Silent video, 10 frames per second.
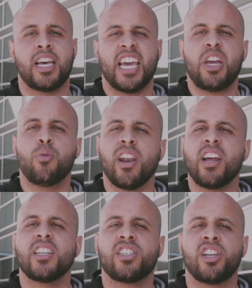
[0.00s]
He wanted
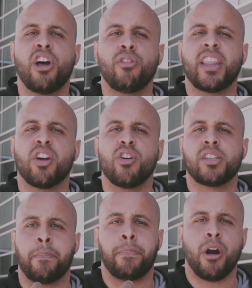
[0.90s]
us to know that there is a
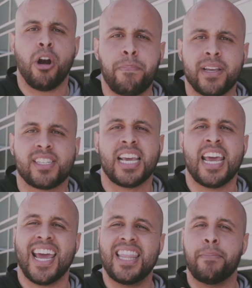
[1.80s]
purpose
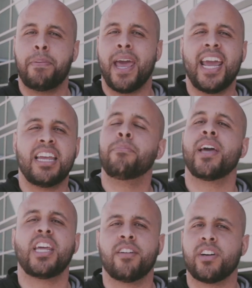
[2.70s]
in the pain
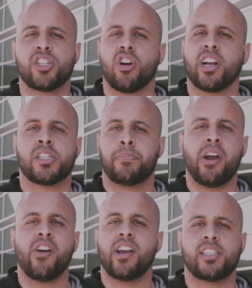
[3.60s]
many of us are
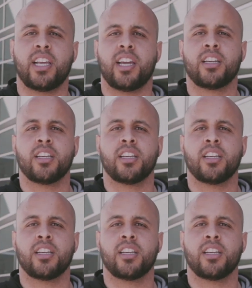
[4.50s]
experiencing